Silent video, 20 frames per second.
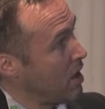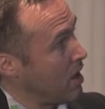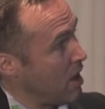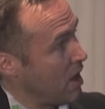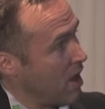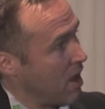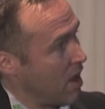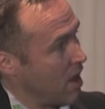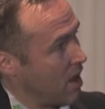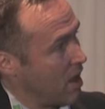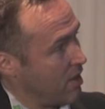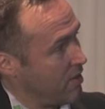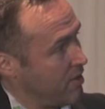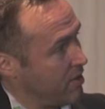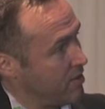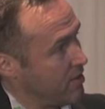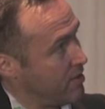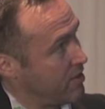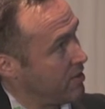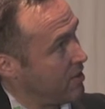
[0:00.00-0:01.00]

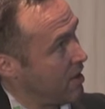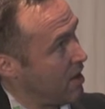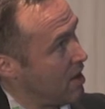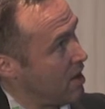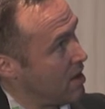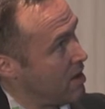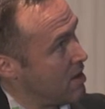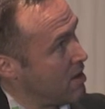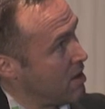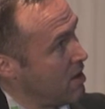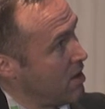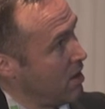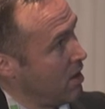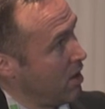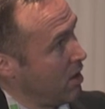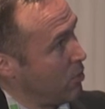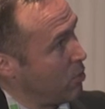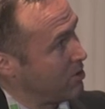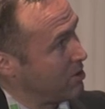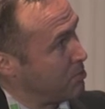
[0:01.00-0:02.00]
This
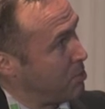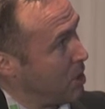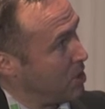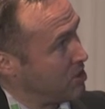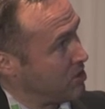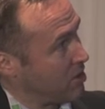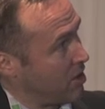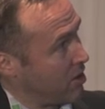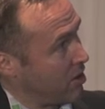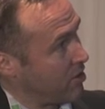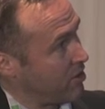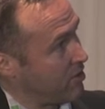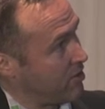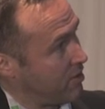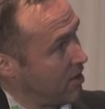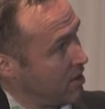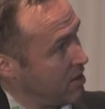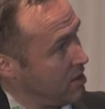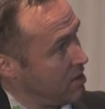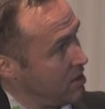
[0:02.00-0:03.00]
was a patient on our
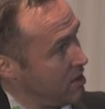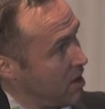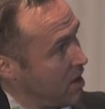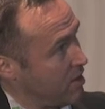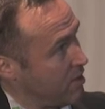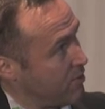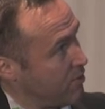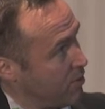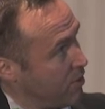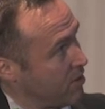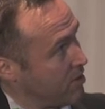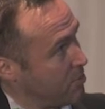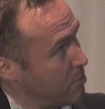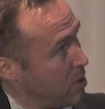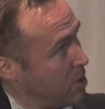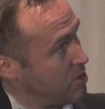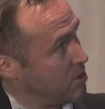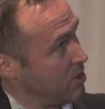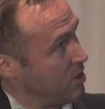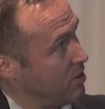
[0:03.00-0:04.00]
study, the first
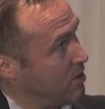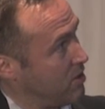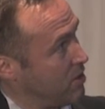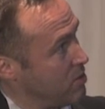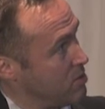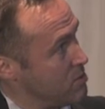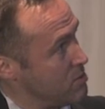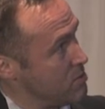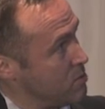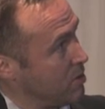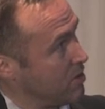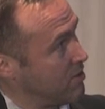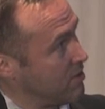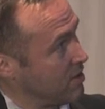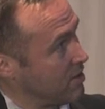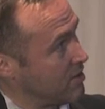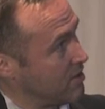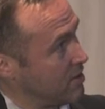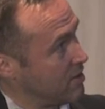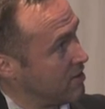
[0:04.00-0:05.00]
patient, who was
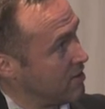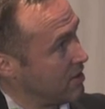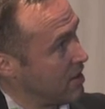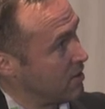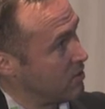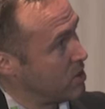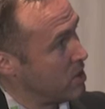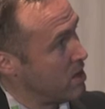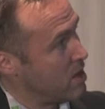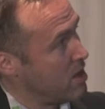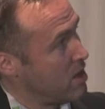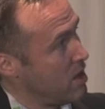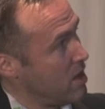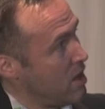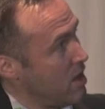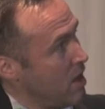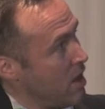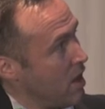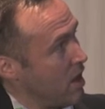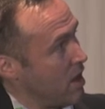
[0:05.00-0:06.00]
67.
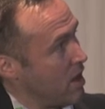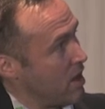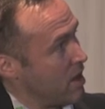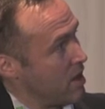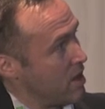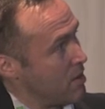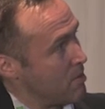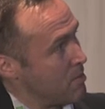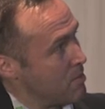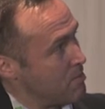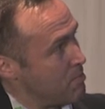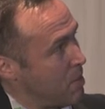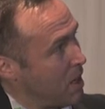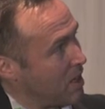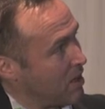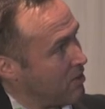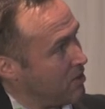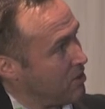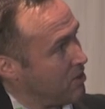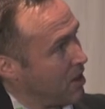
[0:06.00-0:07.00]

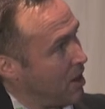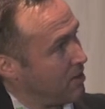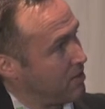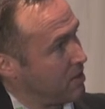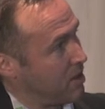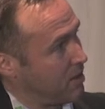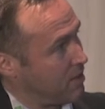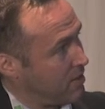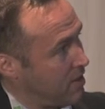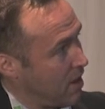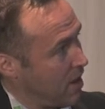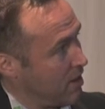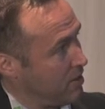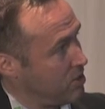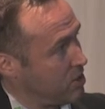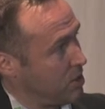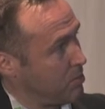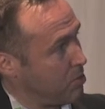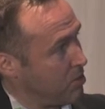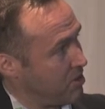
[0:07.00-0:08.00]
Back in 2010,
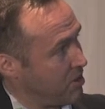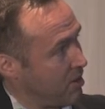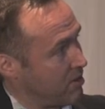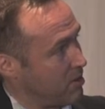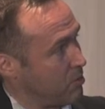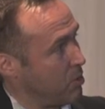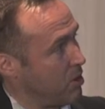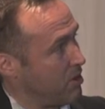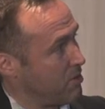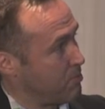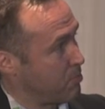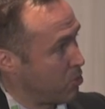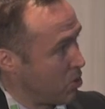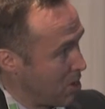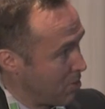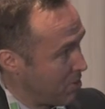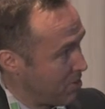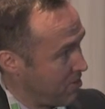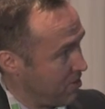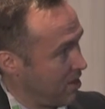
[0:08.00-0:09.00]
she presented with
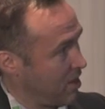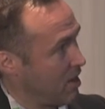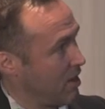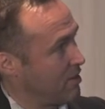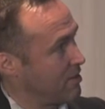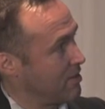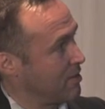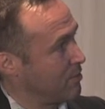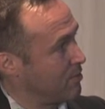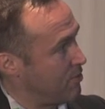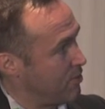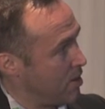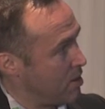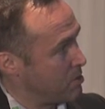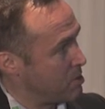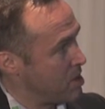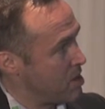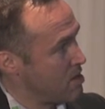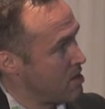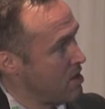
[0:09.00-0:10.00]
primary CNS
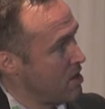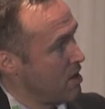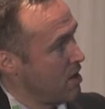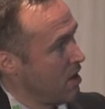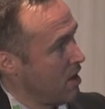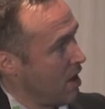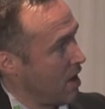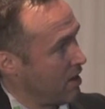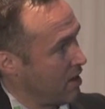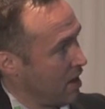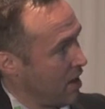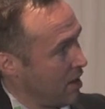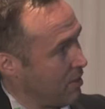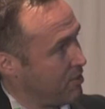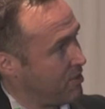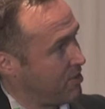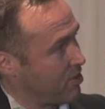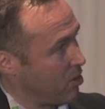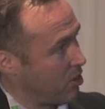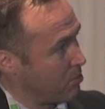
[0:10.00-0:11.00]
lymphoma, had a left
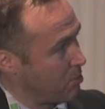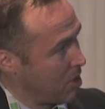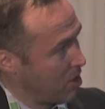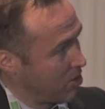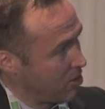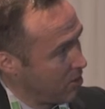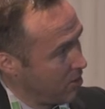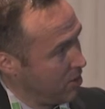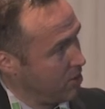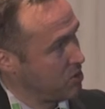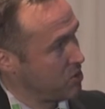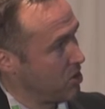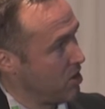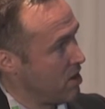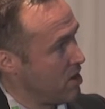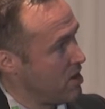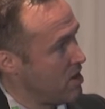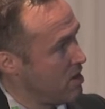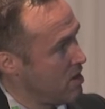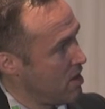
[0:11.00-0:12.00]
cerebellar
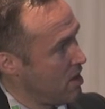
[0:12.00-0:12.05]
lesion.